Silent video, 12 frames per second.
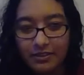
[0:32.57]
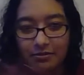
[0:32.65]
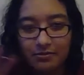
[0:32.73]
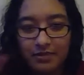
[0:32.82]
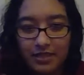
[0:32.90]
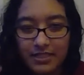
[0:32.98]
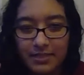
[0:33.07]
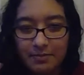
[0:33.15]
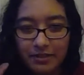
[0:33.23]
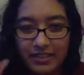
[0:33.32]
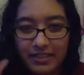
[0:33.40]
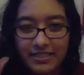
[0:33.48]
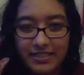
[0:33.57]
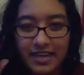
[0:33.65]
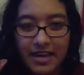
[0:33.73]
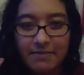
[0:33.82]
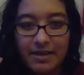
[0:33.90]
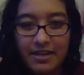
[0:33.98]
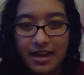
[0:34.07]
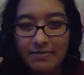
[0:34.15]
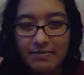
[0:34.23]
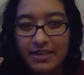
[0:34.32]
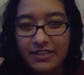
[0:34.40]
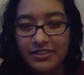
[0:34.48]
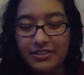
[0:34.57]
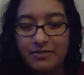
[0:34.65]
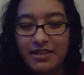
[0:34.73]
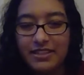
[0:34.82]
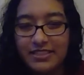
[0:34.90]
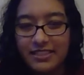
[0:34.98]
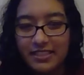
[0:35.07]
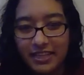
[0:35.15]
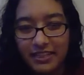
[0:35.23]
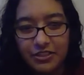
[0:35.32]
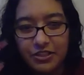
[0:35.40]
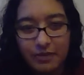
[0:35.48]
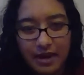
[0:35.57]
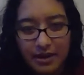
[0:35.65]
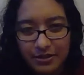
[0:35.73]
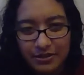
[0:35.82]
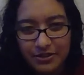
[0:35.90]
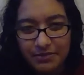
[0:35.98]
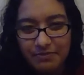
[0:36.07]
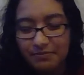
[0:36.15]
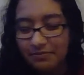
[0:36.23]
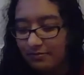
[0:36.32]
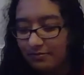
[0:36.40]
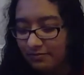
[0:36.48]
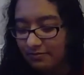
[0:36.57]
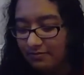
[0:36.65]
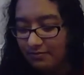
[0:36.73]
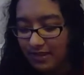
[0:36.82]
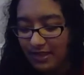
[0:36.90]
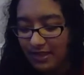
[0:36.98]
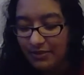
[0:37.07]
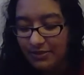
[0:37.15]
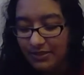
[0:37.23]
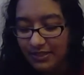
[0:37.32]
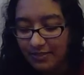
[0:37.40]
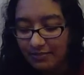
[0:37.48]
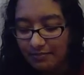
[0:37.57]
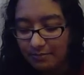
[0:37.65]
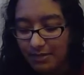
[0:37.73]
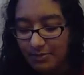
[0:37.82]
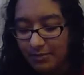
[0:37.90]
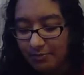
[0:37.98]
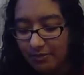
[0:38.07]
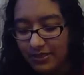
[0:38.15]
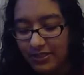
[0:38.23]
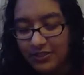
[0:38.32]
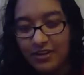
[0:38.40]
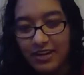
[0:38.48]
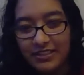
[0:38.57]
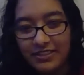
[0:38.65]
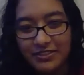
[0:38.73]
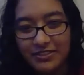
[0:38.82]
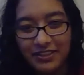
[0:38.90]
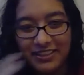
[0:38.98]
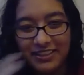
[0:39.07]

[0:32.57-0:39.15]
It's pretty easy. I managed to make this in like 2 hours, and that was like me being pretty distracted. So like